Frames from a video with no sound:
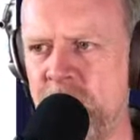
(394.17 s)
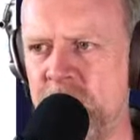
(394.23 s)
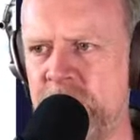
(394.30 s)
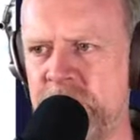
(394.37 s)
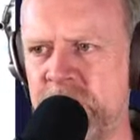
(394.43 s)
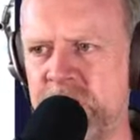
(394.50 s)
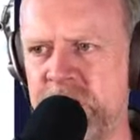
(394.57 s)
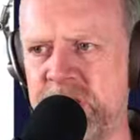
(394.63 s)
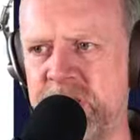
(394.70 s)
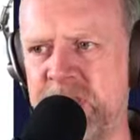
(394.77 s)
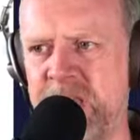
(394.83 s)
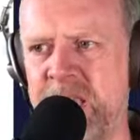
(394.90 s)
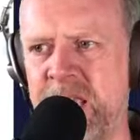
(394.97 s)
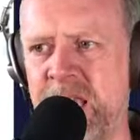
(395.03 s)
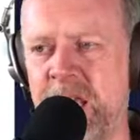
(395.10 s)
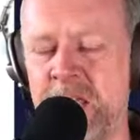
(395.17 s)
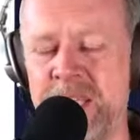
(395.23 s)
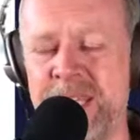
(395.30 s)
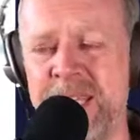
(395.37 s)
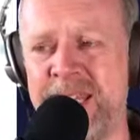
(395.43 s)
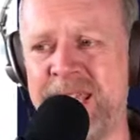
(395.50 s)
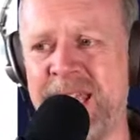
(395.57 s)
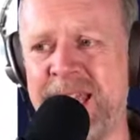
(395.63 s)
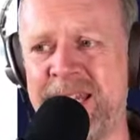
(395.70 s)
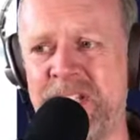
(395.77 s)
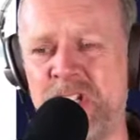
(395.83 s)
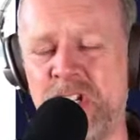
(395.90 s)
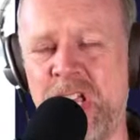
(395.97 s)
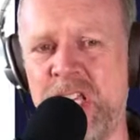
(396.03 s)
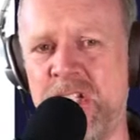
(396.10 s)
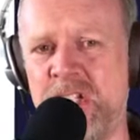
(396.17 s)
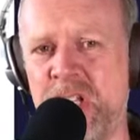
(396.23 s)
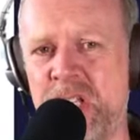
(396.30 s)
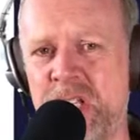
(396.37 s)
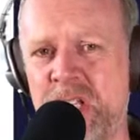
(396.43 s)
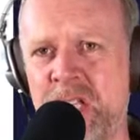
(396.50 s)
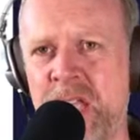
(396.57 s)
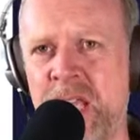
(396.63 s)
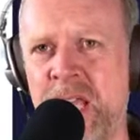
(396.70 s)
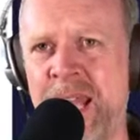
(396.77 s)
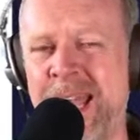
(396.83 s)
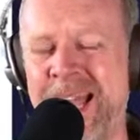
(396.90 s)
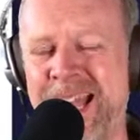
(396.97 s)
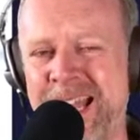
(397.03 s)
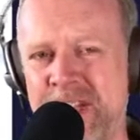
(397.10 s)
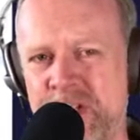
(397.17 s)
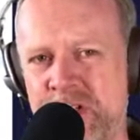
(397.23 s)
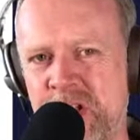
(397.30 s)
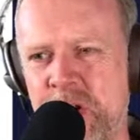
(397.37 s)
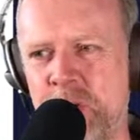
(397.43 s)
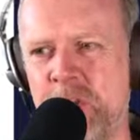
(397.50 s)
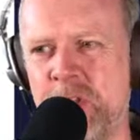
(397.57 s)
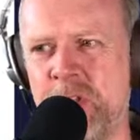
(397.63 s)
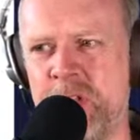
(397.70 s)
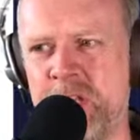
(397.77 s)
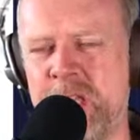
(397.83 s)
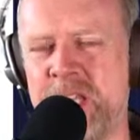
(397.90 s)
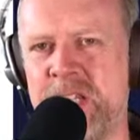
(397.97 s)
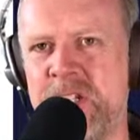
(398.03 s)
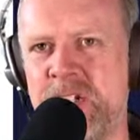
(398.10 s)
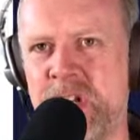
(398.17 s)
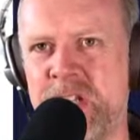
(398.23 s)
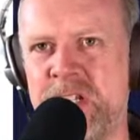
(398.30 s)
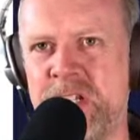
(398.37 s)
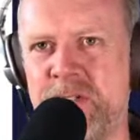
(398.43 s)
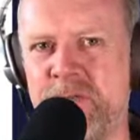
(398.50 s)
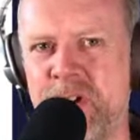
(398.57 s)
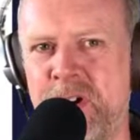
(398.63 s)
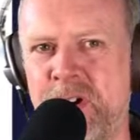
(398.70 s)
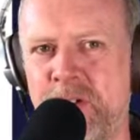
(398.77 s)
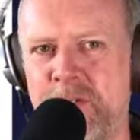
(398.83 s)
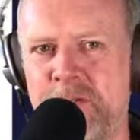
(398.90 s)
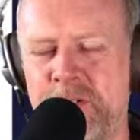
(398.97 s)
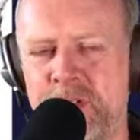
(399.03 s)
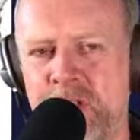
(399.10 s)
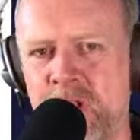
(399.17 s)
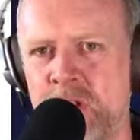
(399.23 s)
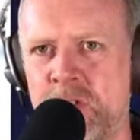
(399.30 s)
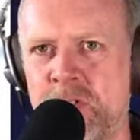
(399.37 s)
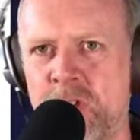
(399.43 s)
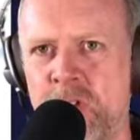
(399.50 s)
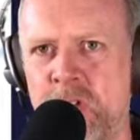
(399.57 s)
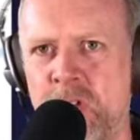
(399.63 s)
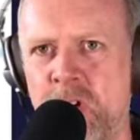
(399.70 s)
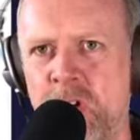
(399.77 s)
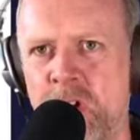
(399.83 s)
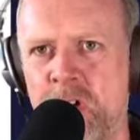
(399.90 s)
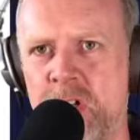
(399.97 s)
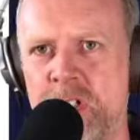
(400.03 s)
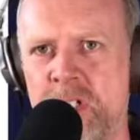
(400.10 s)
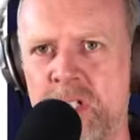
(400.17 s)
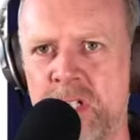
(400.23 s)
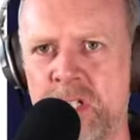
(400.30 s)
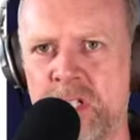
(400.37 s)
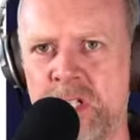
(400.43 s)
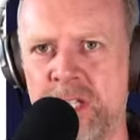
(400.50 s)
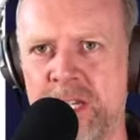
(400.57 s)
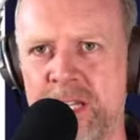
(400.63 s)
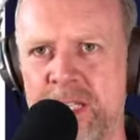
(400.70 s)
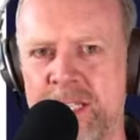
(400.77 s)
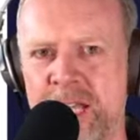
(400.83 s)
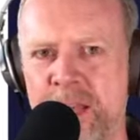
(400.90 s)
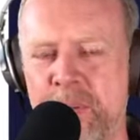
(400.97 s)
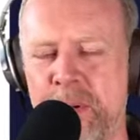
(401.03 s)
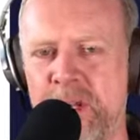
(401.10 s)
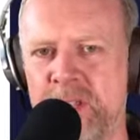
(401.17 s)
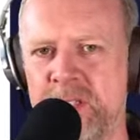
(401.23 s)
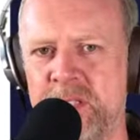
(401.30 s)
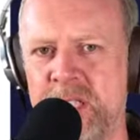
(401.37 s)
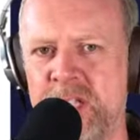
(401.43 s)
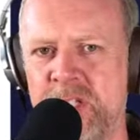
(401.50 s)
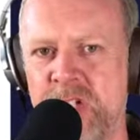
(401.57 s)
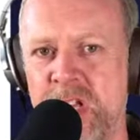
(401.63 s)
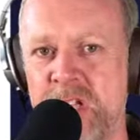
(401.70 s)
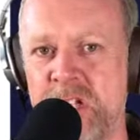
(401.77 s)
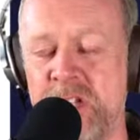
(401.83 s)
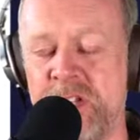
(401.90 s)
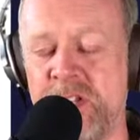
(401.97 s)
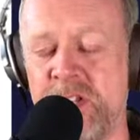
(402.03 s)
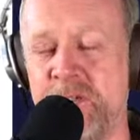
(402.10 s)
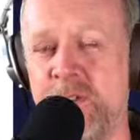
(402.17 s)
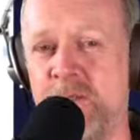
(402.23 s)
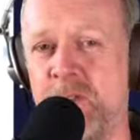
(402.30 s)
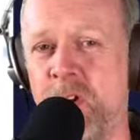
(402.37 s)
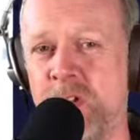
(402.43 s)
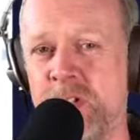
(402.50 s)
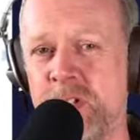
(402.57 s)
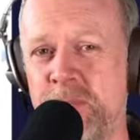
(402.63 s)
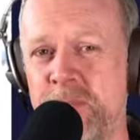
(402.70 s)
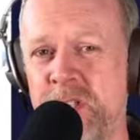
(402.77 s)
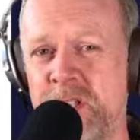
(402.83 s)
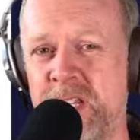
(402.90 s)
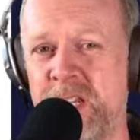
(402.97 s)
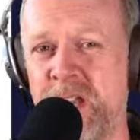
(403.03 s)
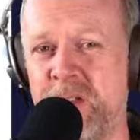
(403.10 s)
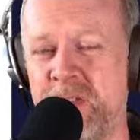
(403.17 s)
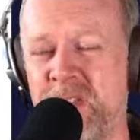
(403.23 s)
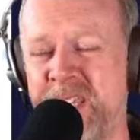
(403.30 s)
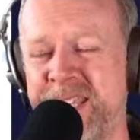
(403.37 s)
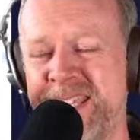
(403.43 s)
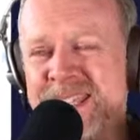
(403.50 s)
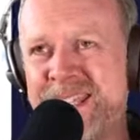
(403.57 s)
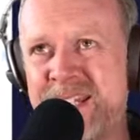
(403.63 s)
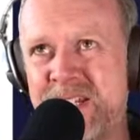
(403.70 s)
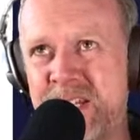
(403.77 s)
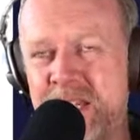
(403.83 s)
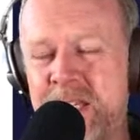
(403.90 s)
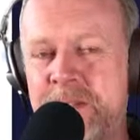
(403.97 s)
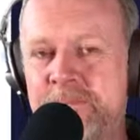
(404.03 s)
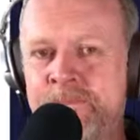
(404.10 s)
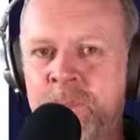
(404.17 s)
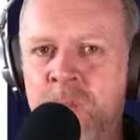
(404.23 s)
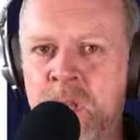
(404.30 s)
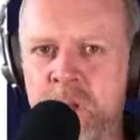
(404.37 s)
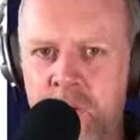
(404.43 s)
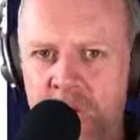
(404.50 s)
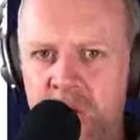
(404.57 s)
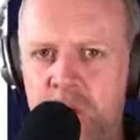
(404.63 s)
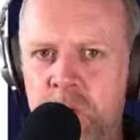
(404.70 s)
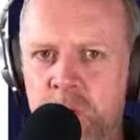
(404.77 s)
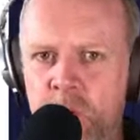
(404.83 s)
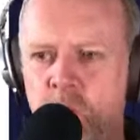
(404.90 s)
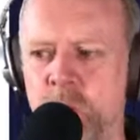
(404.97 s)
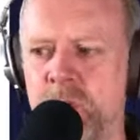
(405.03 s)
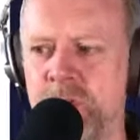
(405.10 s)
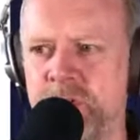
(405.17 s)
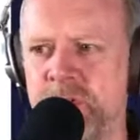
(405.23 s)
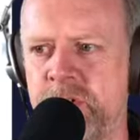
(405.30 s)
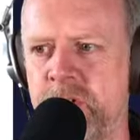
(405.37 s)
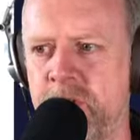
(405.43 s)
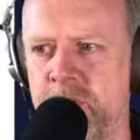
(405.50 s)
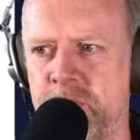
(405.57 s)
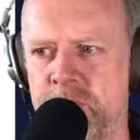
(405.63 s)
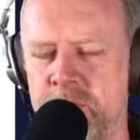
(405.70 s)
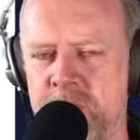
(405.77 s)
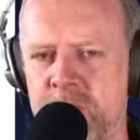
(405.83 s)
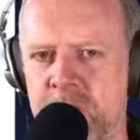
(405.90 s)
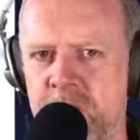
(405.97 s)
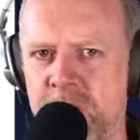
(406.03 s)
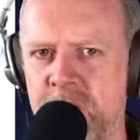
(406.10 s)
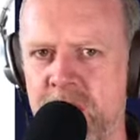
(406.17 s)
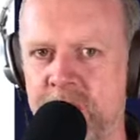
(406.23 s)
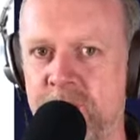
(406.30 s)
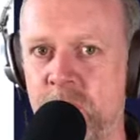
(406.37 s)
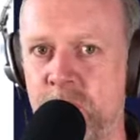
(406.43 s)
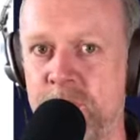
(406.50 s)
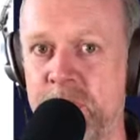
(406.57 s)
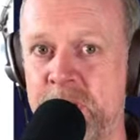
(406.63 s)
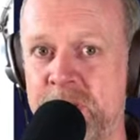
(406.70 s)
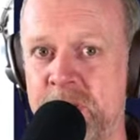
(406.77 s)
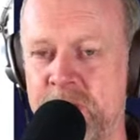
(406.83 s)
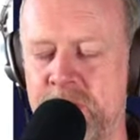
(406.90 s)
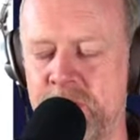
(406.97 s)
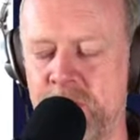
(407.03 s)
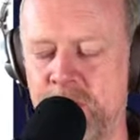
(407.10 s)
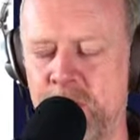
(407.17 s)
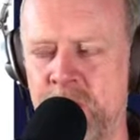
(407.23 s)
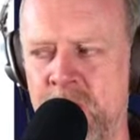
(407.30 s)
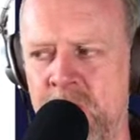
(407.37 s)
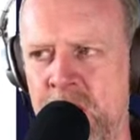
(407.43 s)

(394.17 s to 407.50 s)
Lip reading: As you can see, you can change it. I don't think you can change it very often. So you could click that button and change it. So if you've got something you don't think is actually how you want to, have your business or